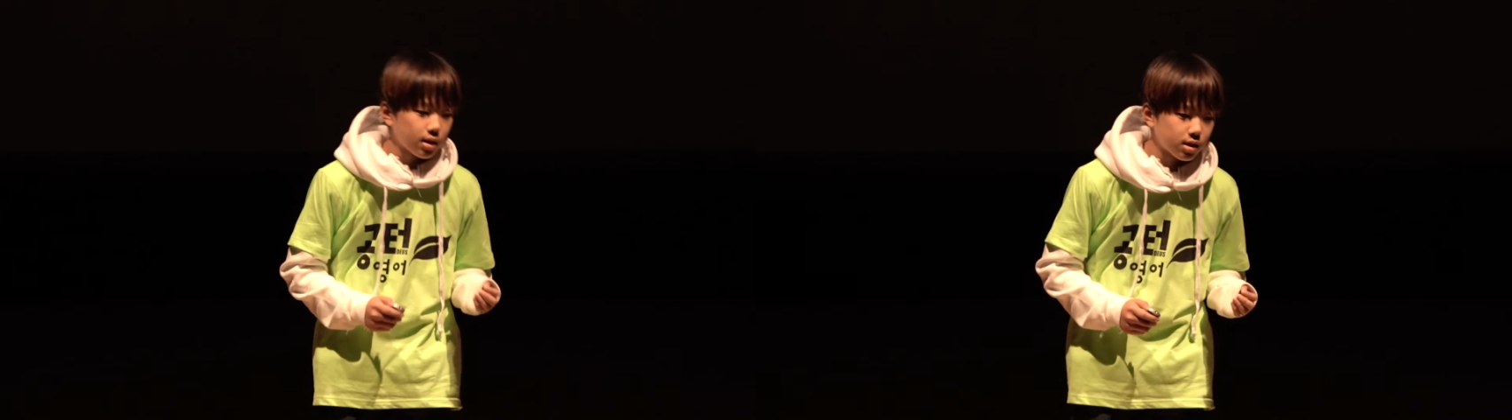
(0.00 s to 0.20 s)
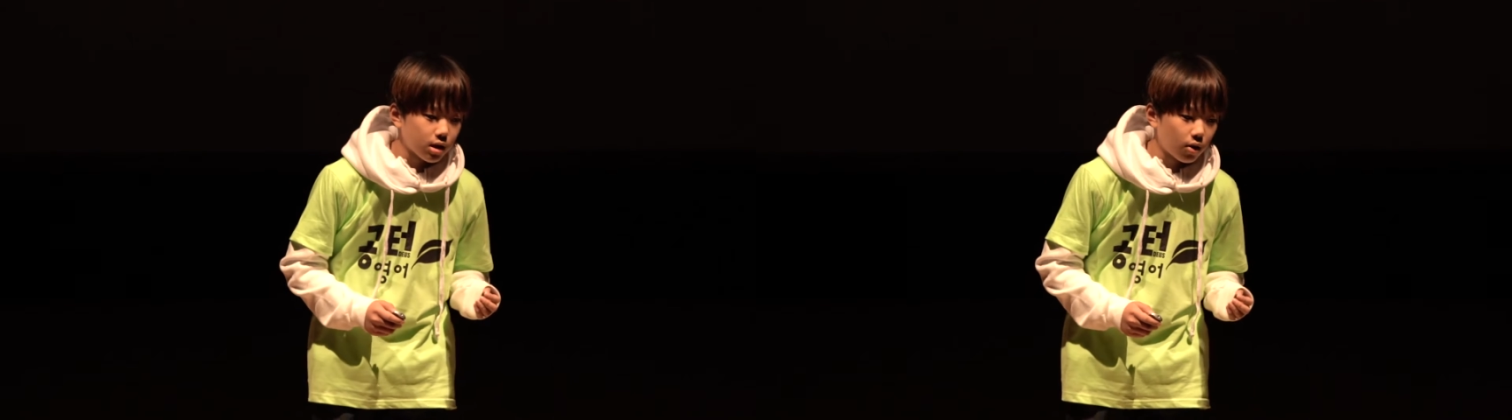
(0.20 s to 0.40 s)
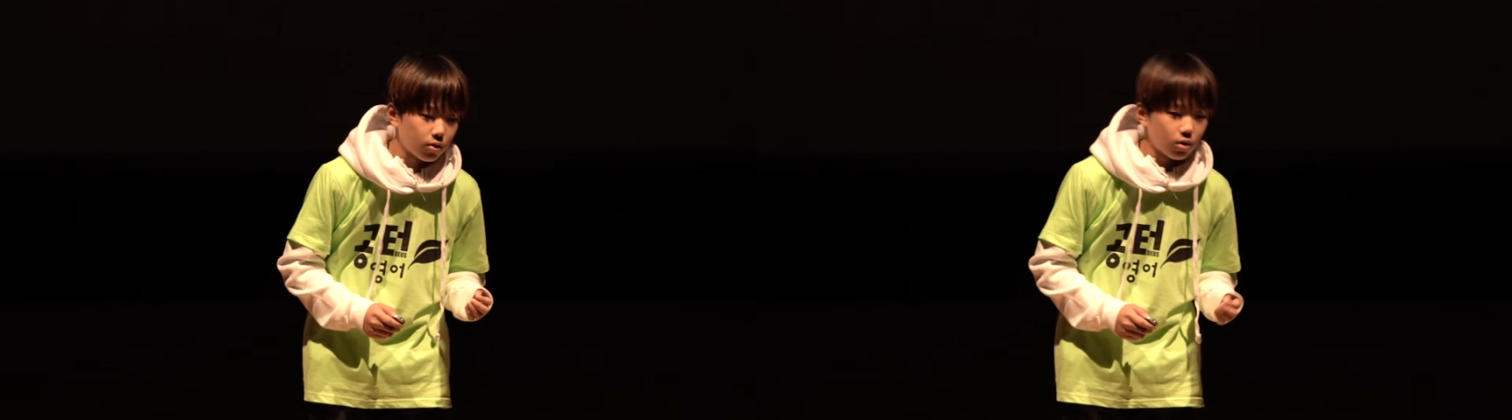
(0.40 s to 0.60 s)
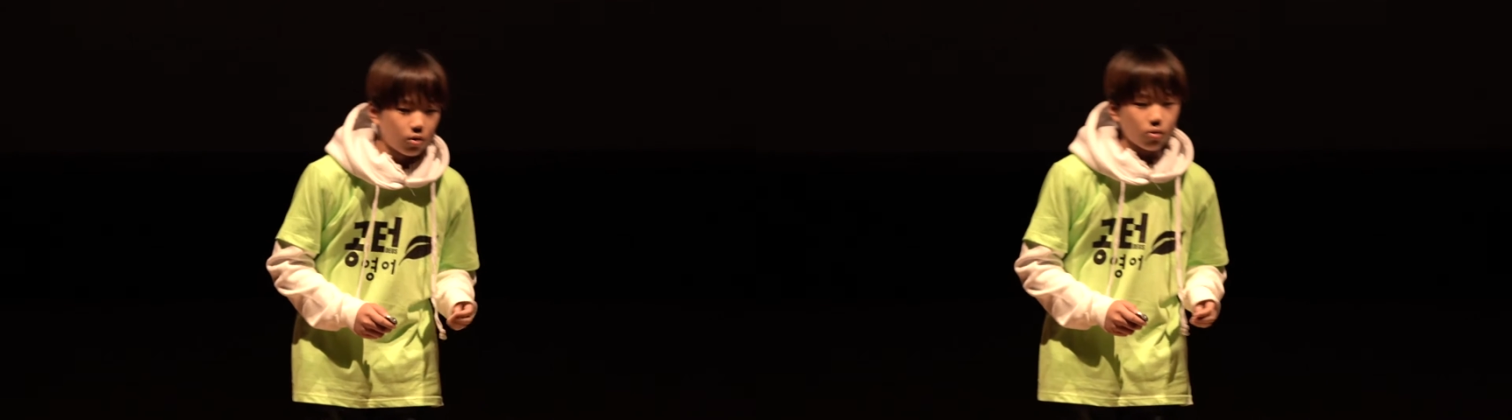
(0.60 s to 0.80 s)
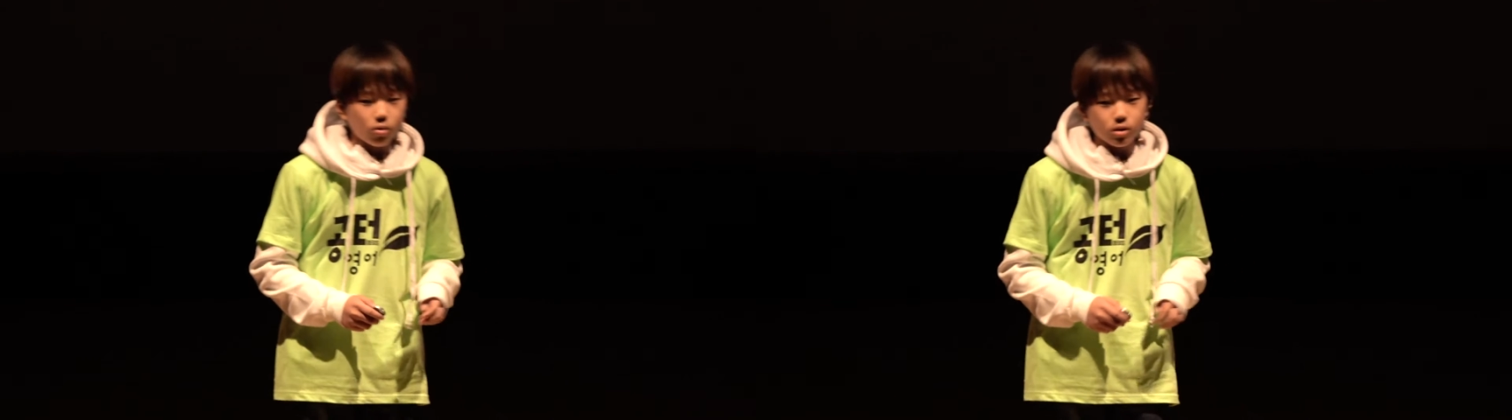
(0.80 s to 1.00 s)
mix sound
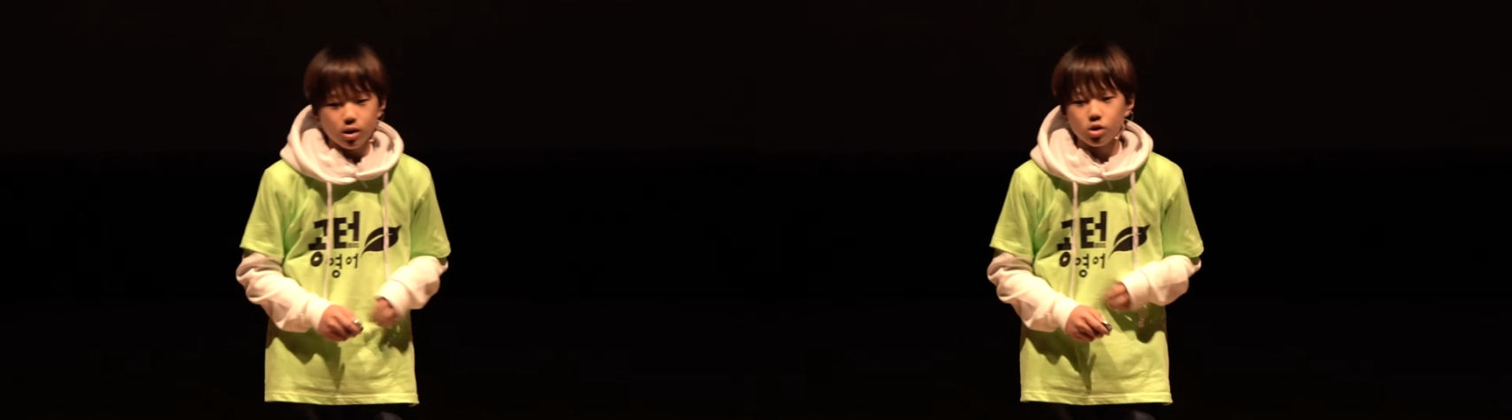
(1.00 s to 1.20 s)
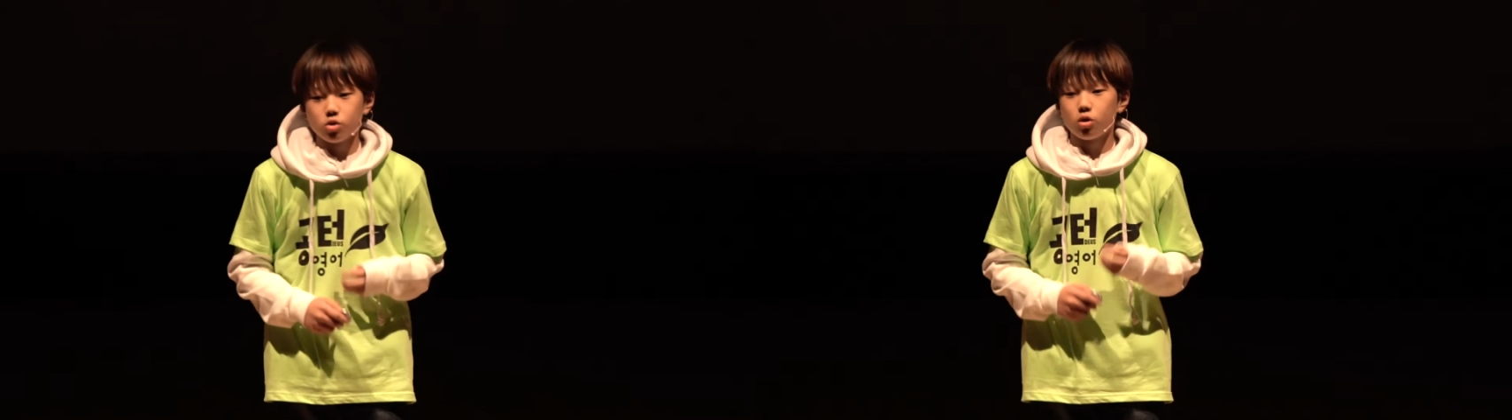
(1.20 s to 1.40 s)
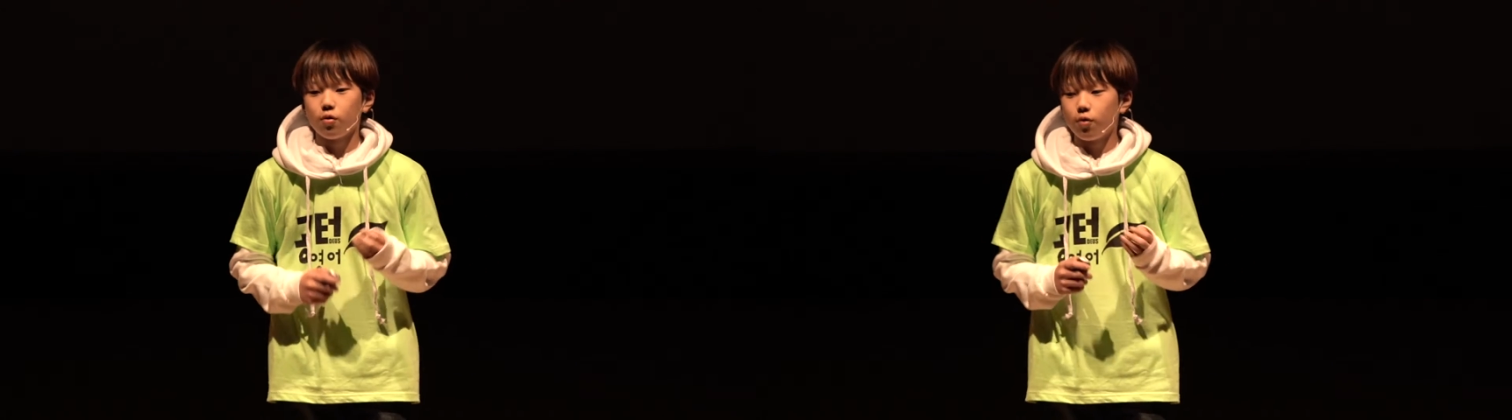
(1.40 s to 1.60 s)
the all things to the